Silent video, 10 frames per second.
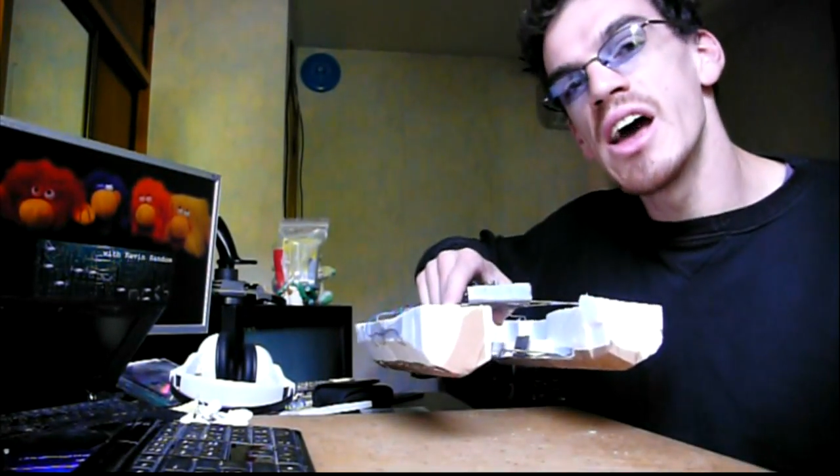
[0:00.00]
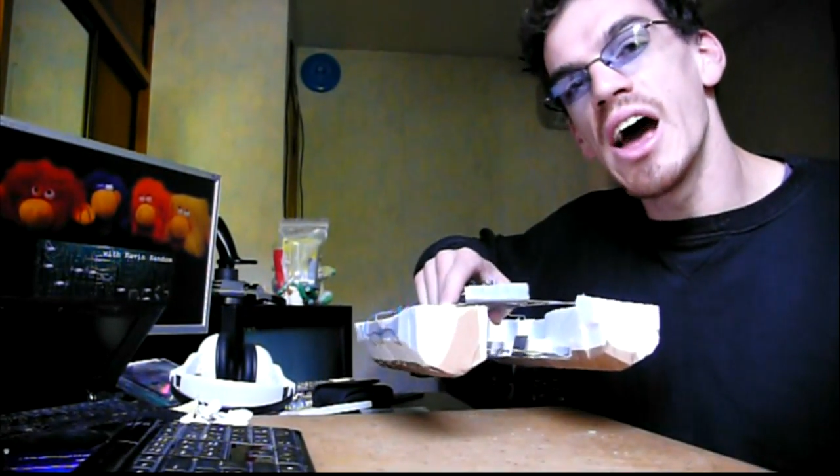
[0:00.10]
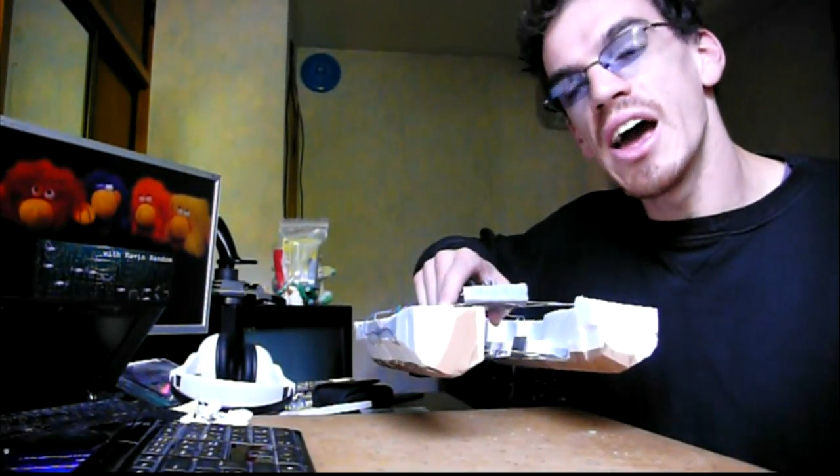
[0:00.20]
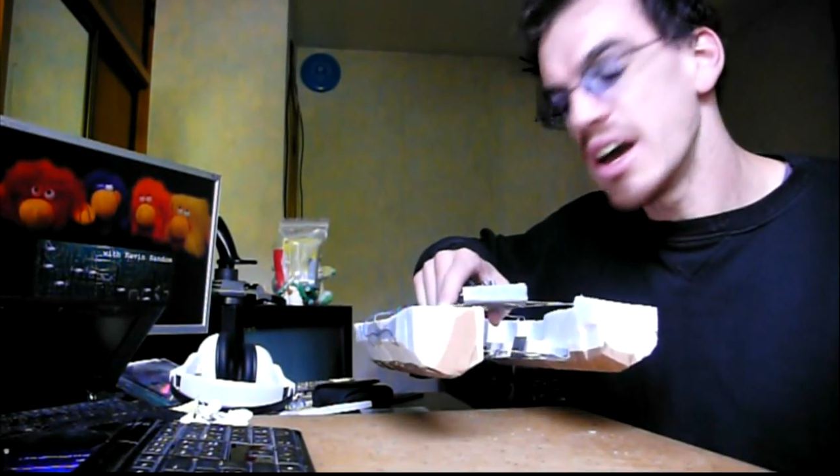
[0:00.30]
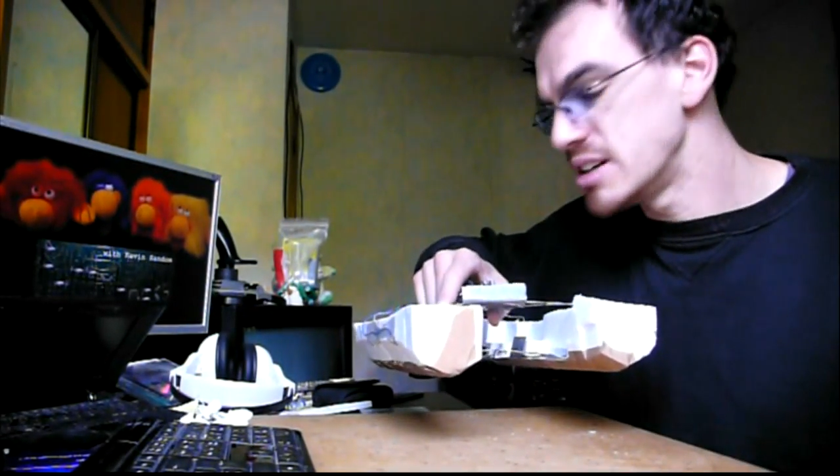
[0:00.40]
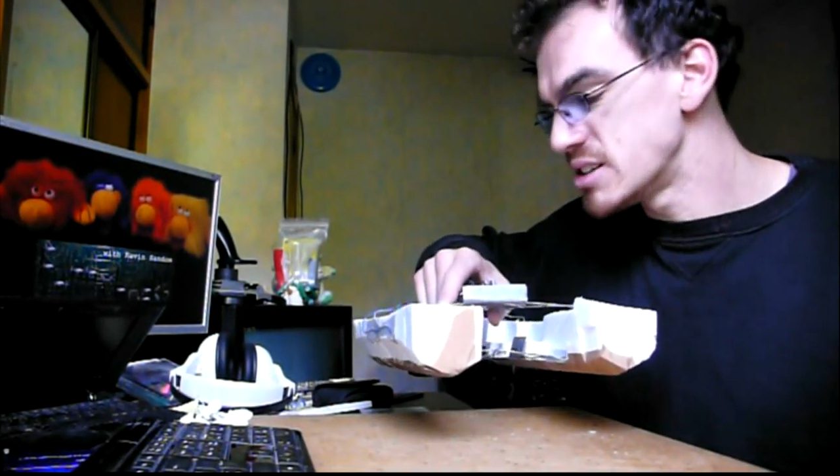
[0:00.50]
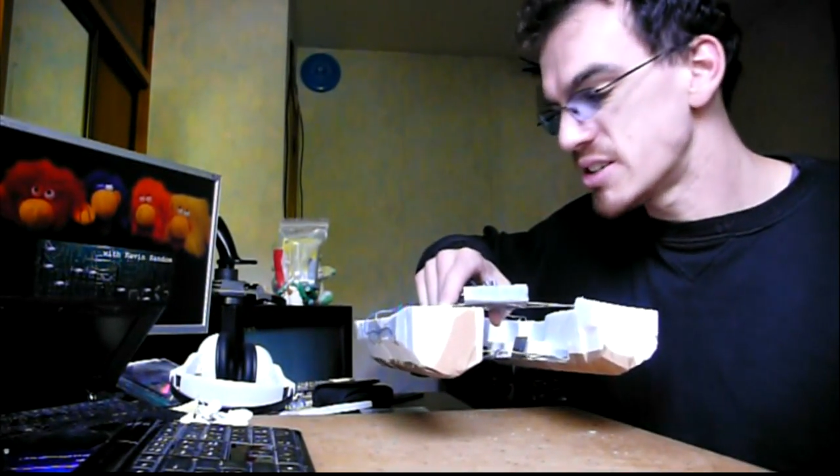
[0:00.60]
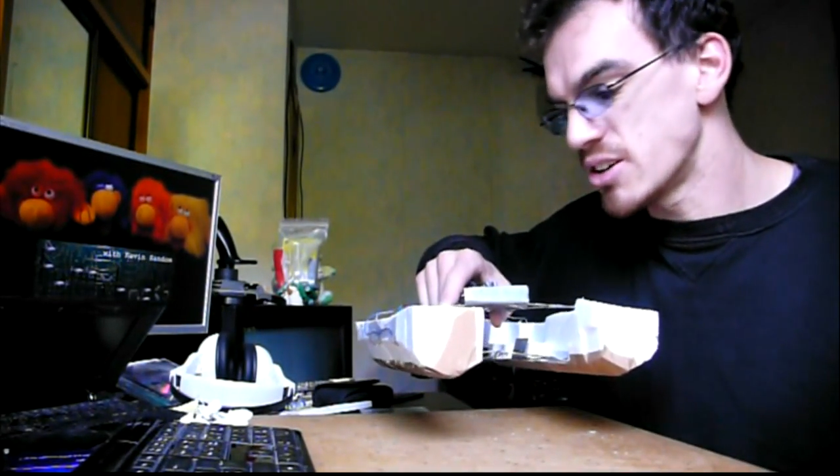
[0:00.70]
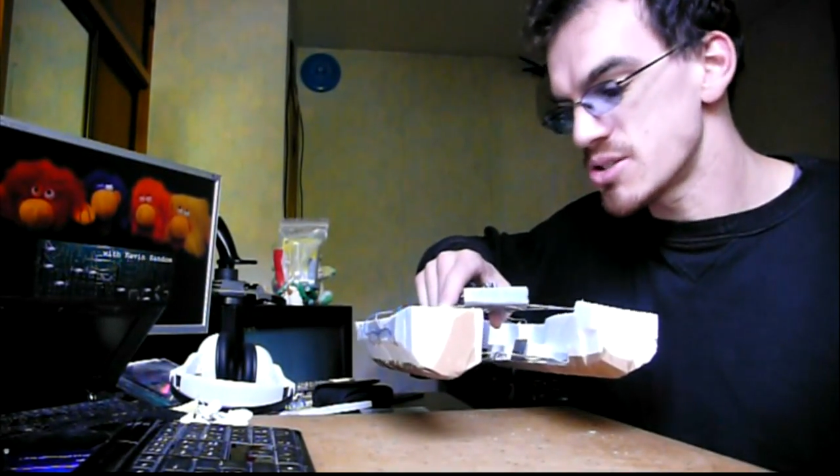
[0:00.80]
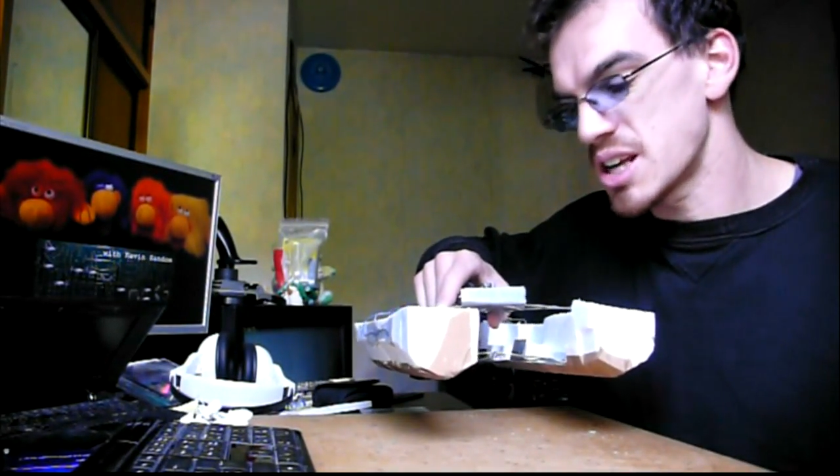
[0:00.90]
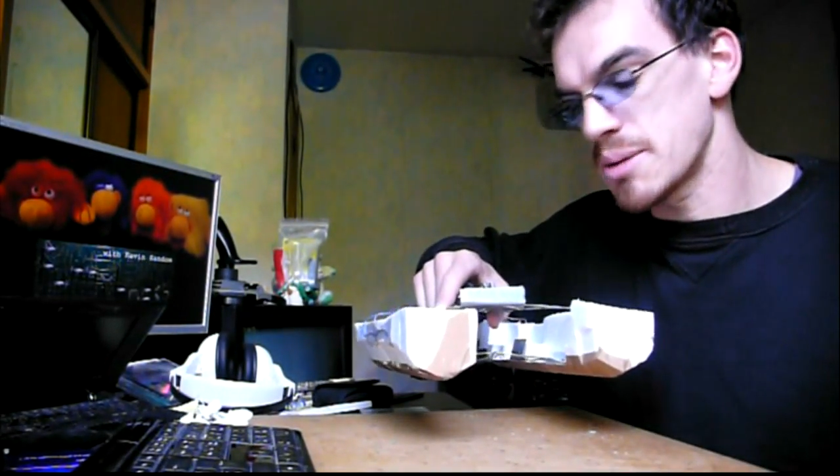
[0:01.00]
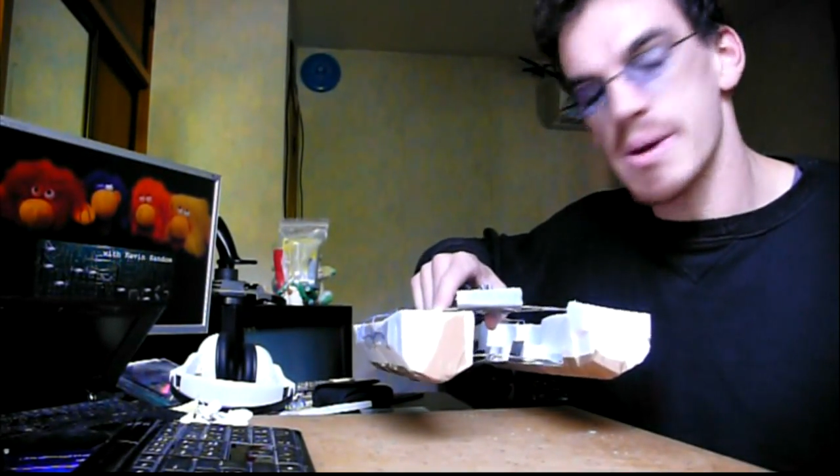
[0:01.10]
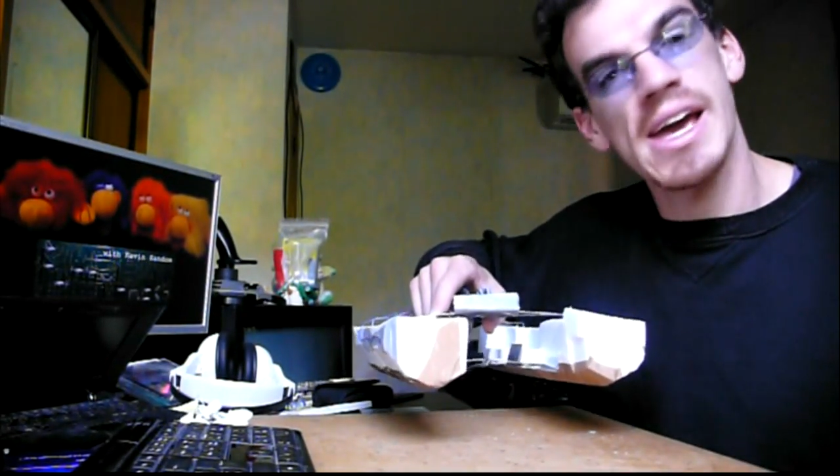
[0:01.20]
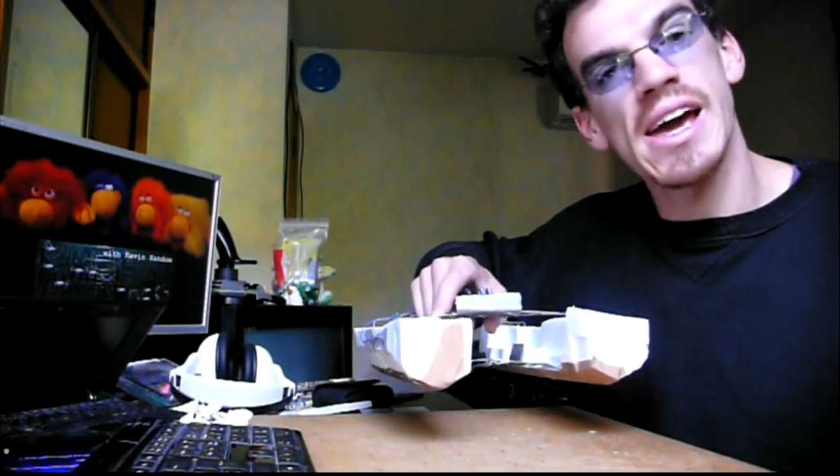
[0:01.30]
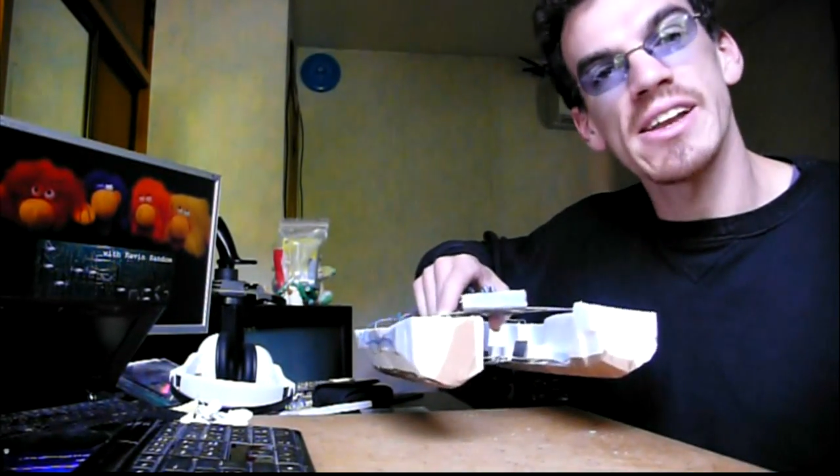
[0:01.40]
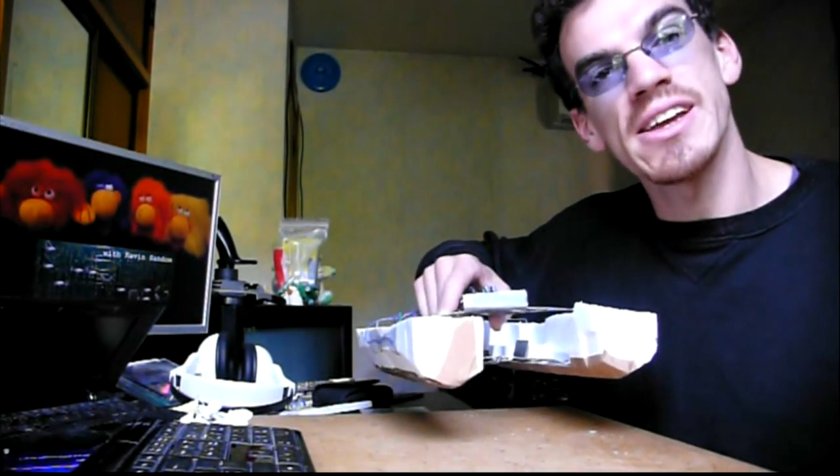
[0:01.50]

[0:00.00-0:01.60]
and then I'll take it back out